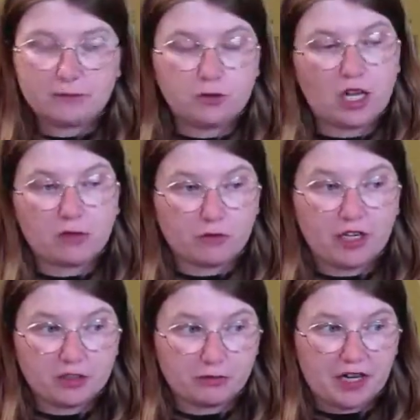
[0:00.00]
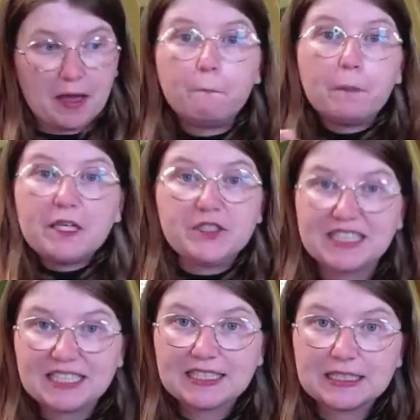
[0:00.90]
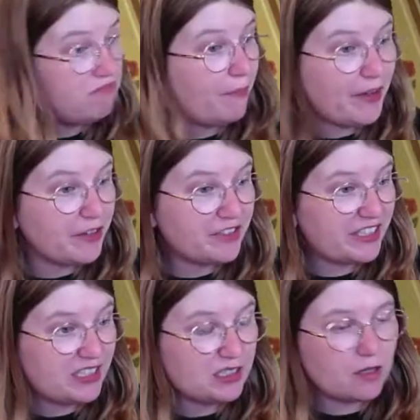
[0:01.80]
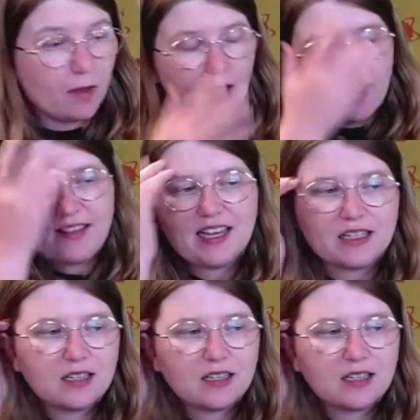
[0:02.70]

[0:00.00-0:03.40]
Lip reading: you had right of way, but you didn't. And that